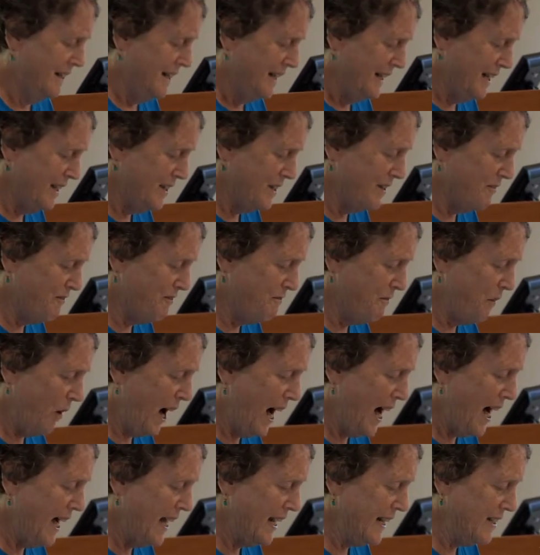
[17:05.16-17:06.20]
His
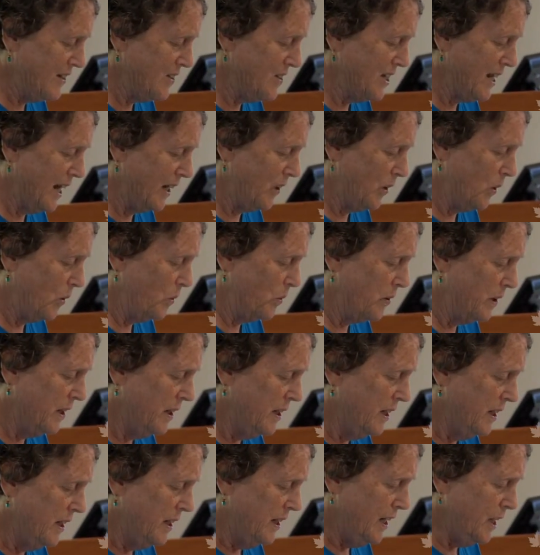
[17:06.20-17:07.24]
eye is yellow.
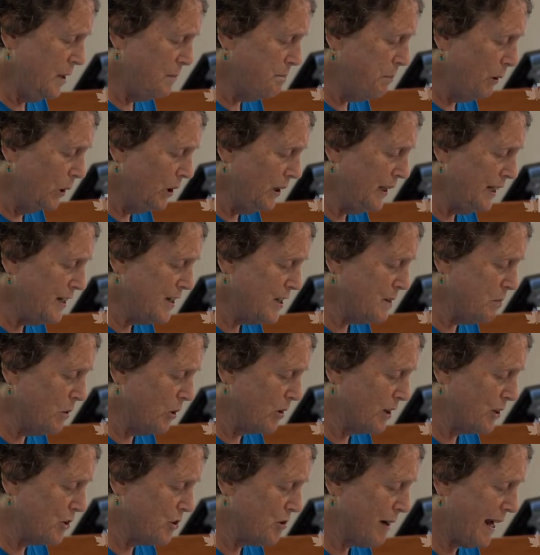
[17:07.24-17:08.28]
He bullies
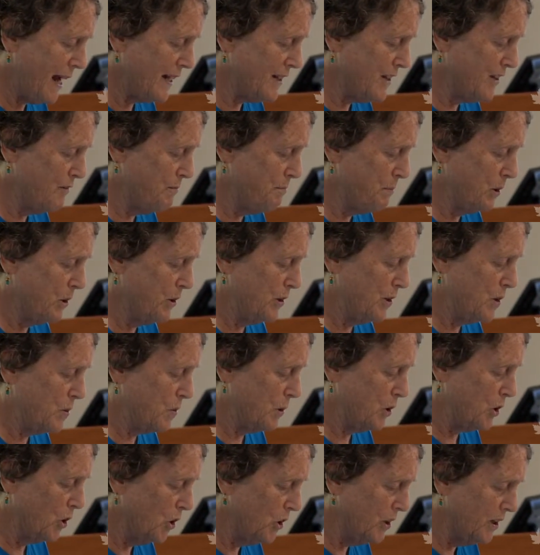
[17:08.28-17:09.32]
more attractive birds
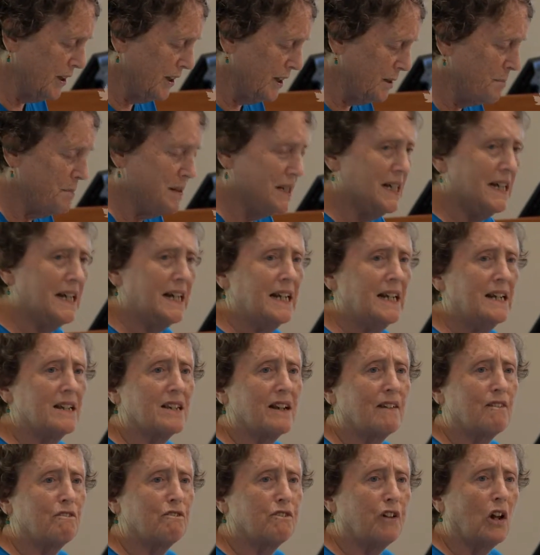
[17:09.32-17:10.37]
with hoodlum deeds
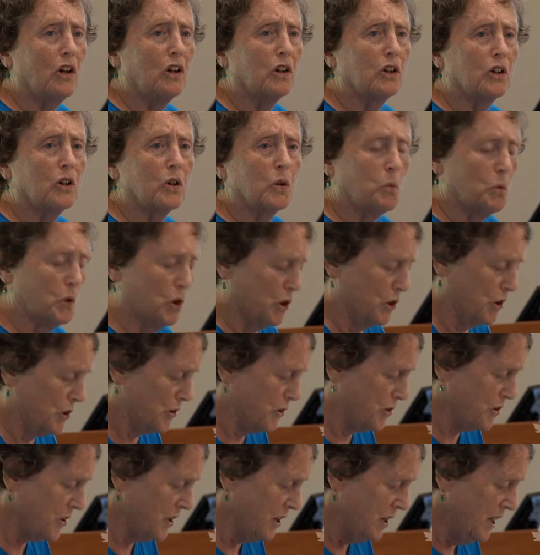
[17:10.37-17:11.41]
and vulgar
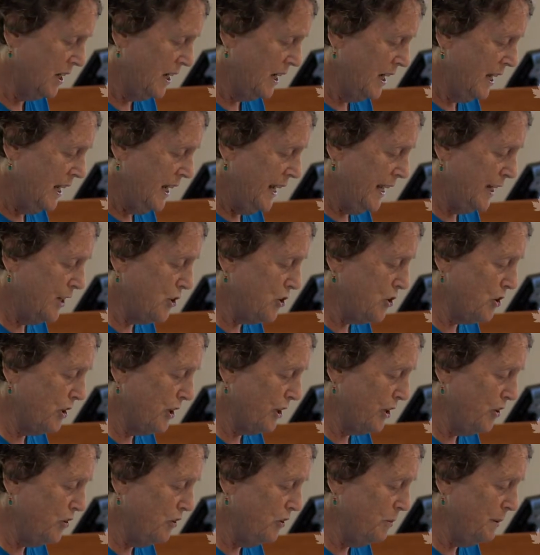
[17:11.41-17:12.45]
words. And should
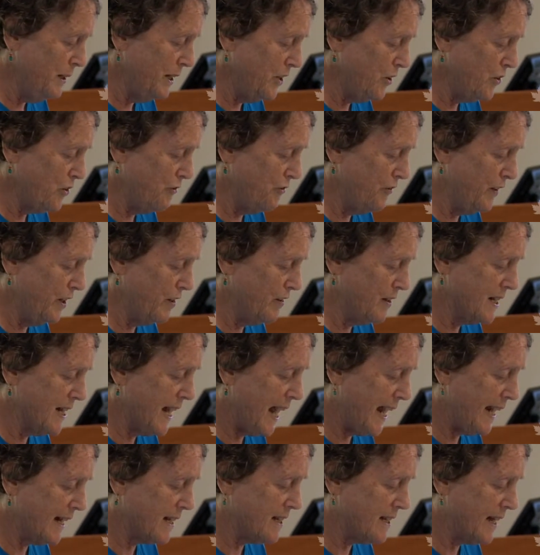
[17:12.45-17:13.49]
a human interfere,
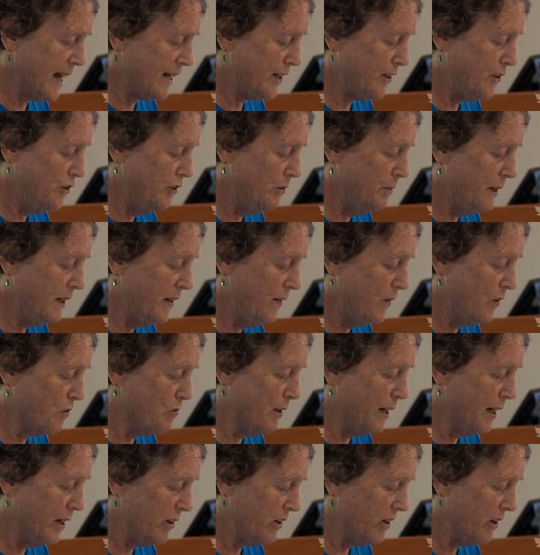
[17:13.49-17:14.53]
attacks that human in the
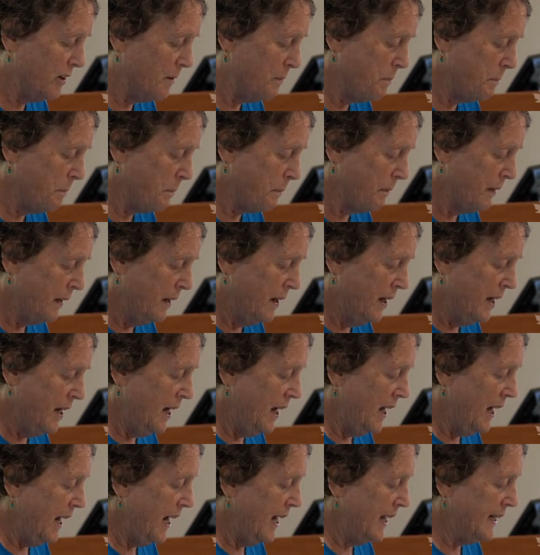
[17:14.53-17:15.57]
rear.
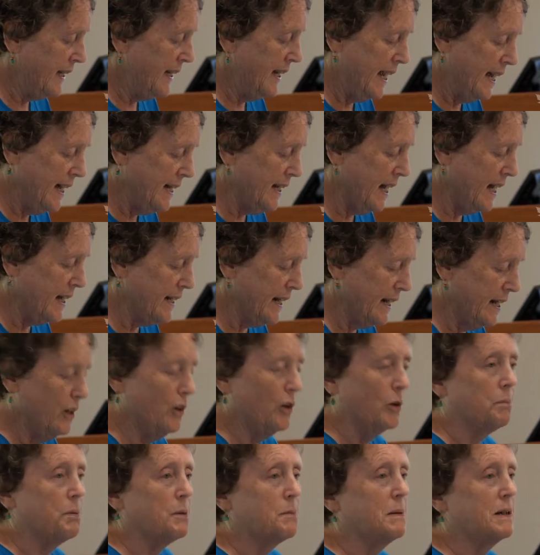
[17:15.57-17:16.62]
I cannot
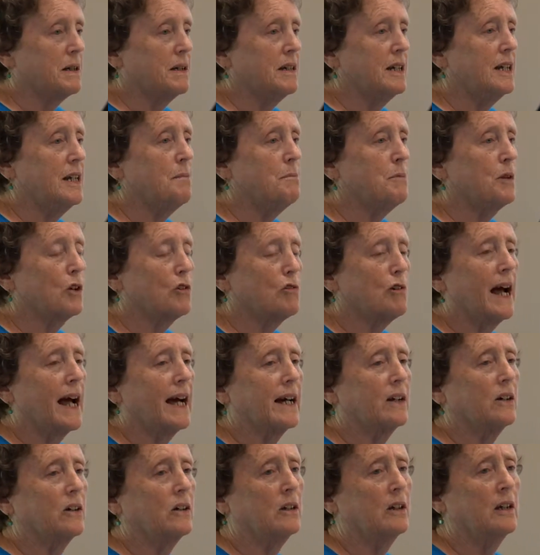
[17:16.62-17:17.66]
help but deem the
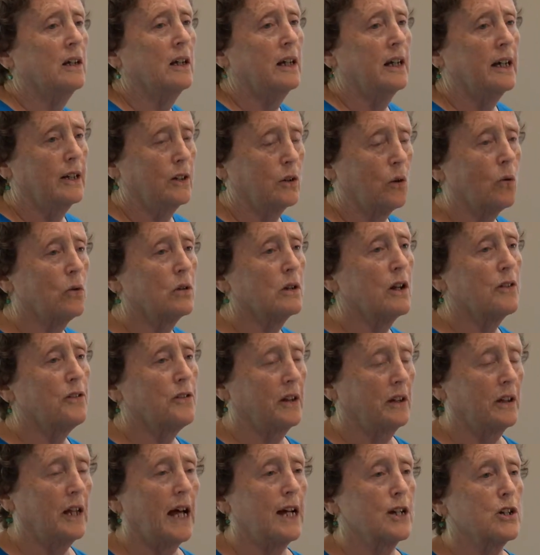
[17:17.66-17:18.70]
grackle an
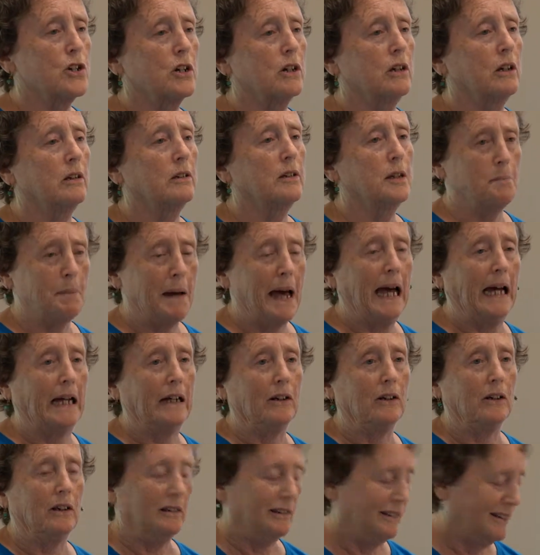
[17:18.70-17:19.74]
ornithological
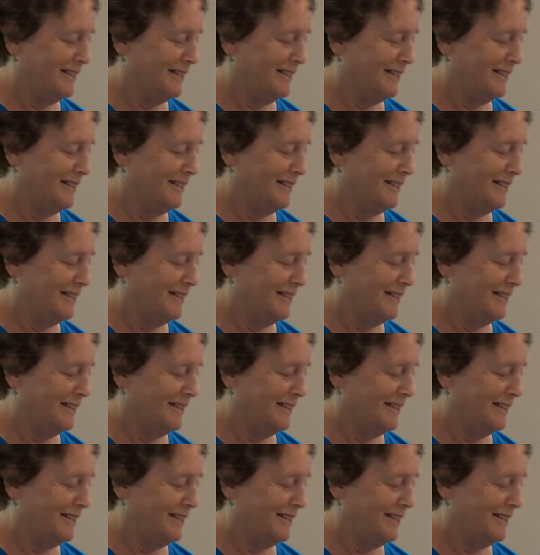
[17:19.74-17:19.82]
debacle.